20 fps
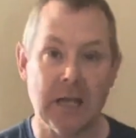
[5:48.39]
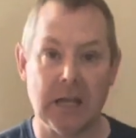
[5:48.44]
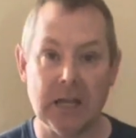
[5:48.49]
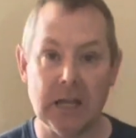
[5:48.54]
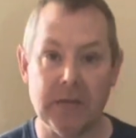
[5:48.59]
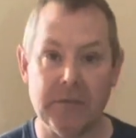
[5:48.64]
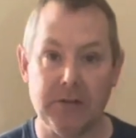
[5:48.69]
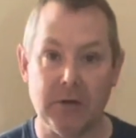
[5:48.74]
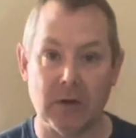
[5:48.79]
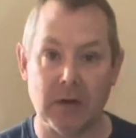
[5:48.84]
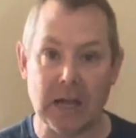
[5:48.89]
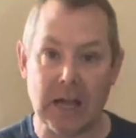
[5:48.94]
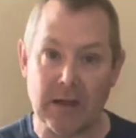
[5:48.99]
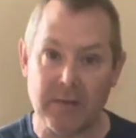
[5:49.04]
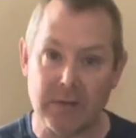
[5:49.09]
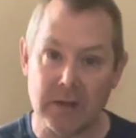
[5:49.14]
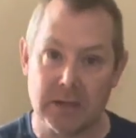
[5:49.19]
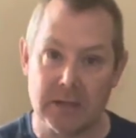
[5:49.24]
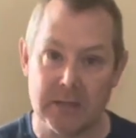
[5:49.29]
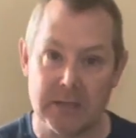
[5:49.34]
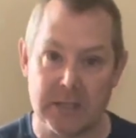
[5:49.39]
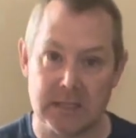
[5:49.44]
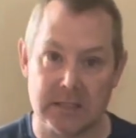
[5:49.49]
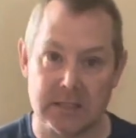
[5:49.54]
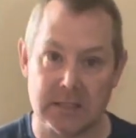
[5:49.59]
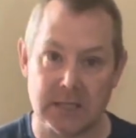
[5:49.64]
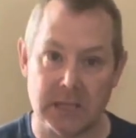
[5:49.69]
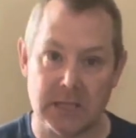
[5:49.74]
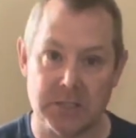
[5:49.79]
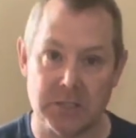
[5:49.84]
if you're having a
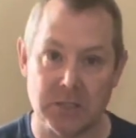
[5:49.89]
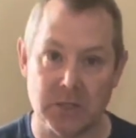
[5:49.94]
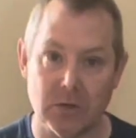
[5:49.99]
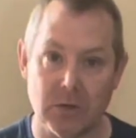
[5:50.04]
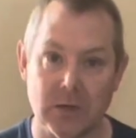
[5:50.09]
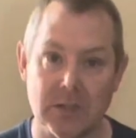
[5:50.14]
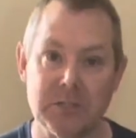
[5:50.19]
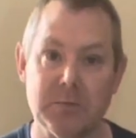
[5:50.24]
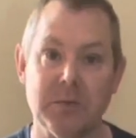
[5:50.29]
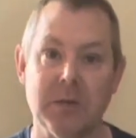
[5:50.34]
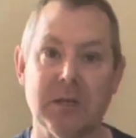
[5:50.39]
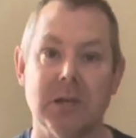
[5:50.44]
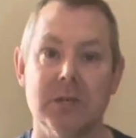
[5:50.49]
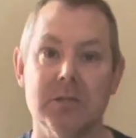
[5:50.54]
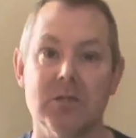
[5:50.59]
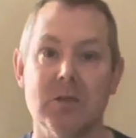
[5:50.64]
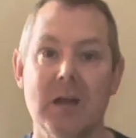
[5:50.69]
disc issue, it's because